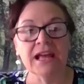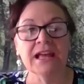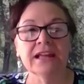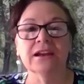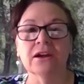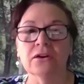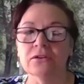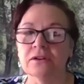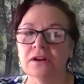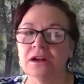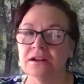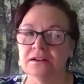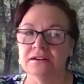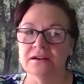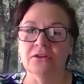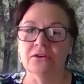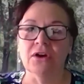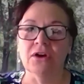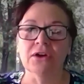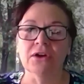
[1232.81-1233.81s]
Now,
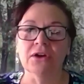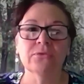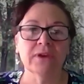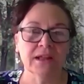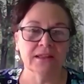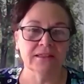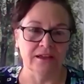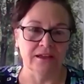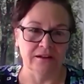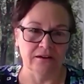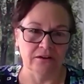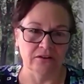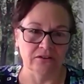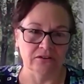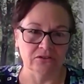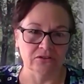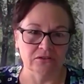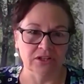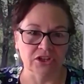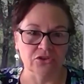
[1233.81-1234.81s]
now I read that
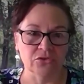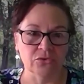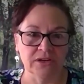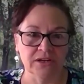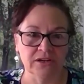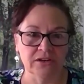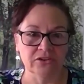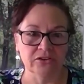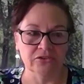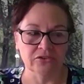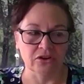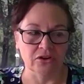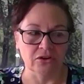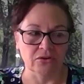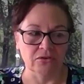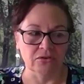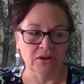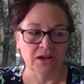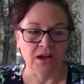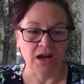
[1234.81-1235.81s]
article like 20 years
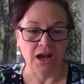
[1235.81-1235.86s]
ago.